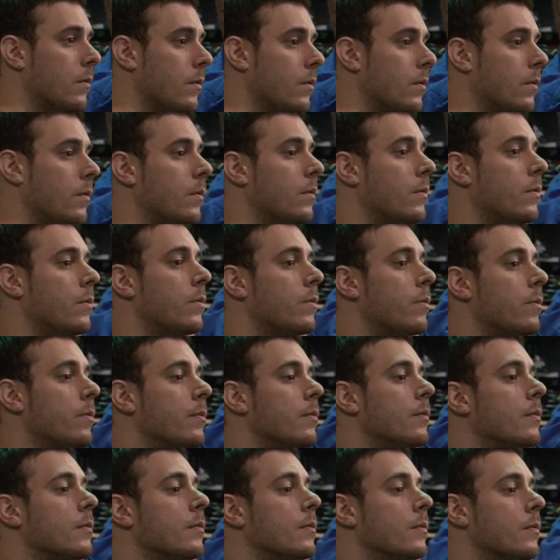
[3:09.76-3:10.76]

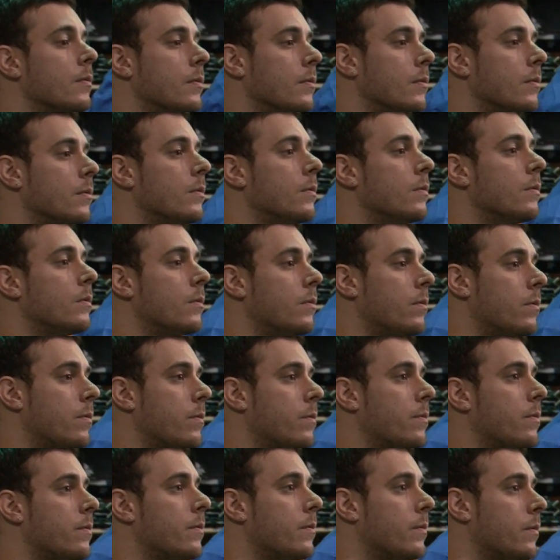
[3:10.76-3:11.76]

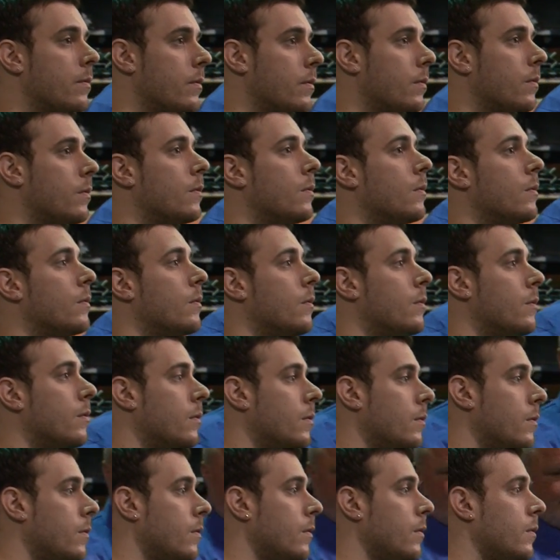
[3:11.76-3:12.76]

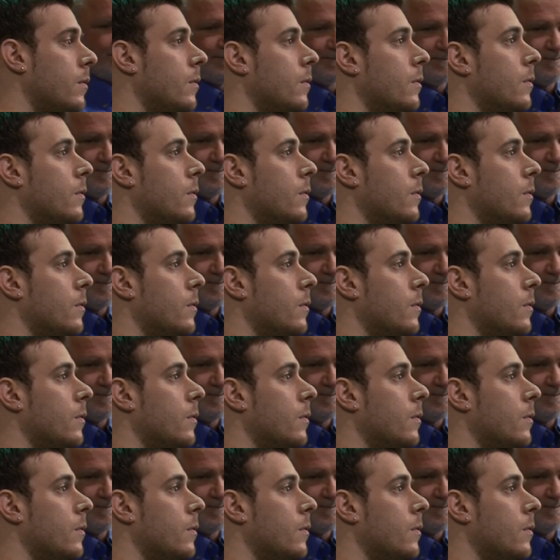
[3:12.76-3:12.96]
No words are spoken by the person on screen.